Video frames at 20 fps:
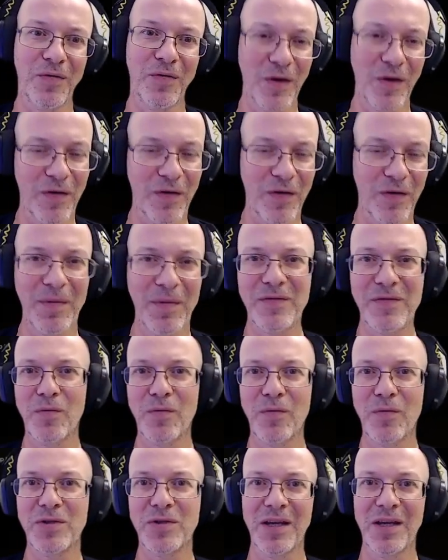Thank you very much
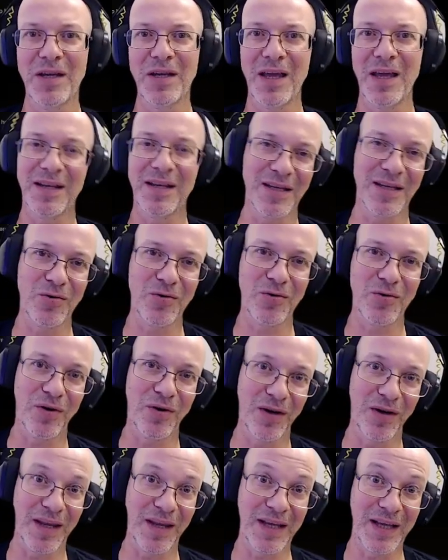for watching, and I'll see you
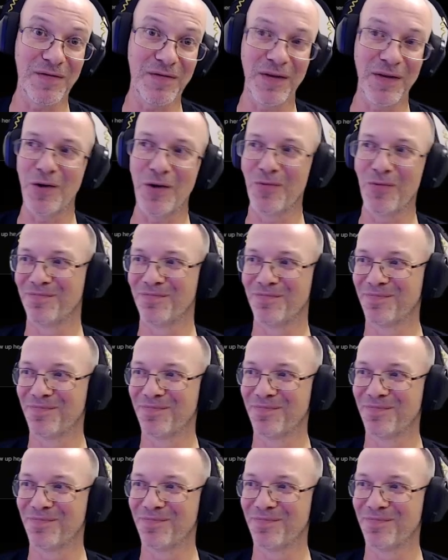on the next video.